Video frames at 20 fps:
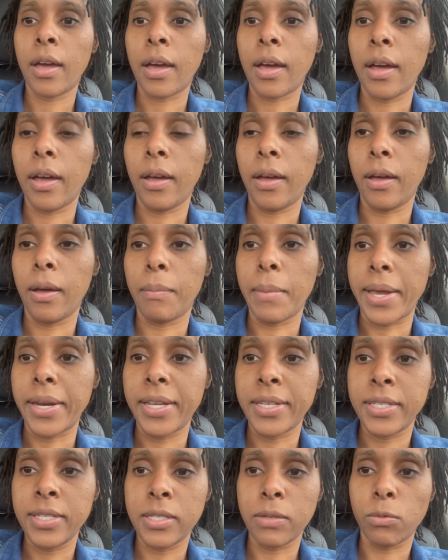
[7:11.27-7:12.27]
um, I
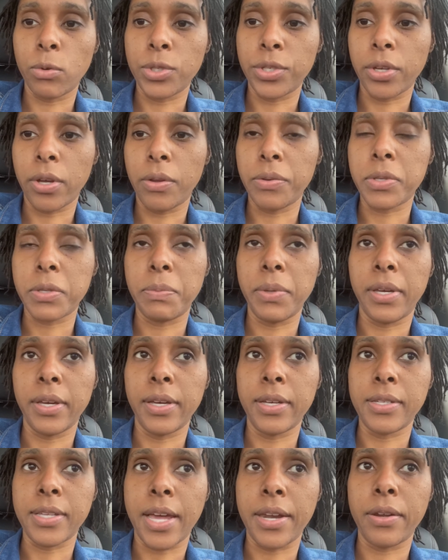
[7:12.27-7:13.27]
did see some results
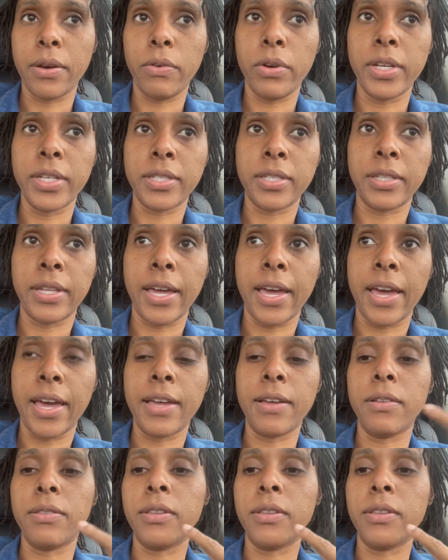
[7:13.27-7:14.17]
because I noticed that